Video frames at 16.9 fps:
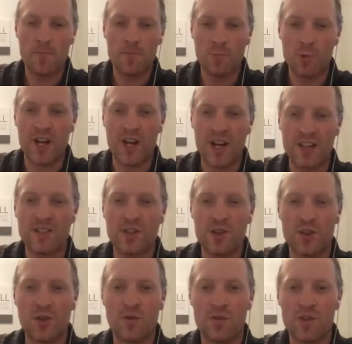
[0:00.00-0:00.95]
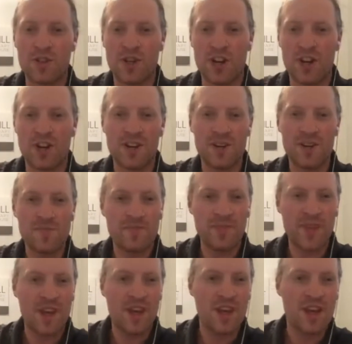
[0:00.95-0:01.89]
We'll get it to you for sure.
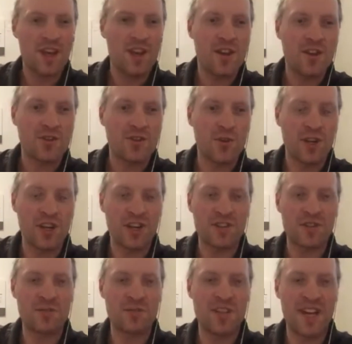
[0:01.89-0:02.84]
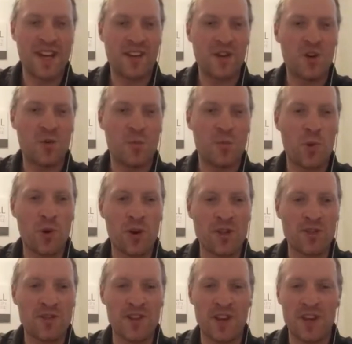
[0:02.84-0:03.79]
So here's some take-home
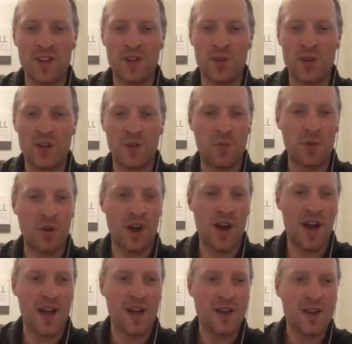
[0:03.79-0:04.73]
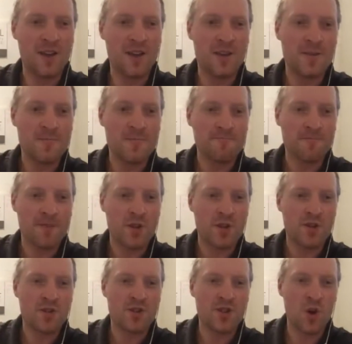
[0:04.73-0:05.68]
points that you can apply.
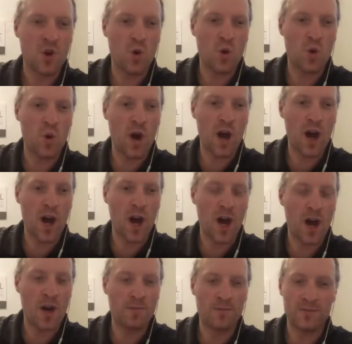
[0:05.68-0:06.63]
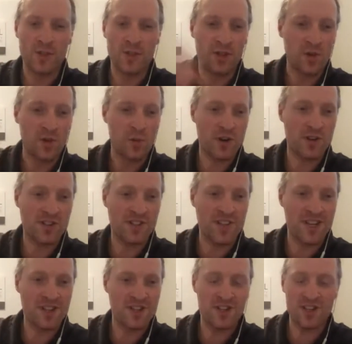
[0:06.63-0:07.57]
So to your
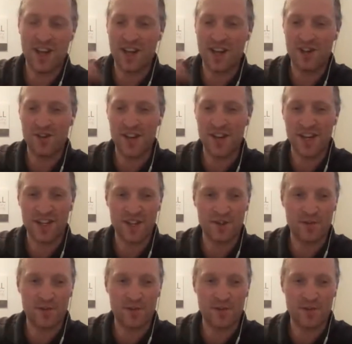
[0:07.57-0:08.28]
workstation and your daily